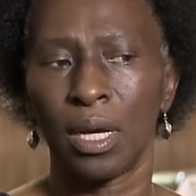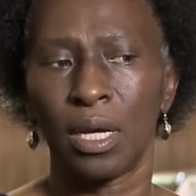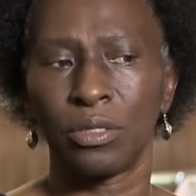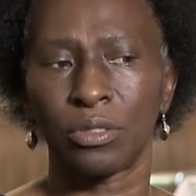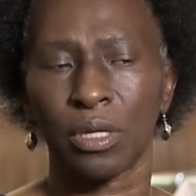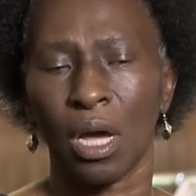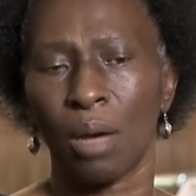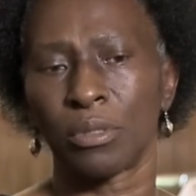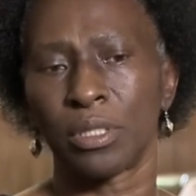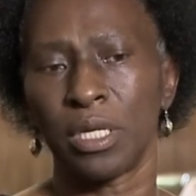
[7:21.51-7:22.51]
in your
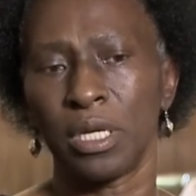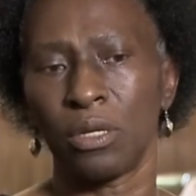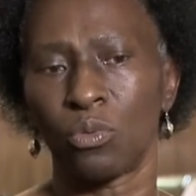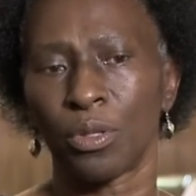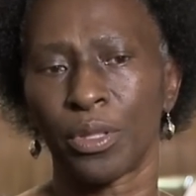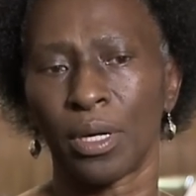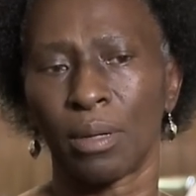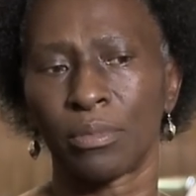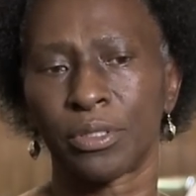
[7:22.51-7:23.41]
time of need with um,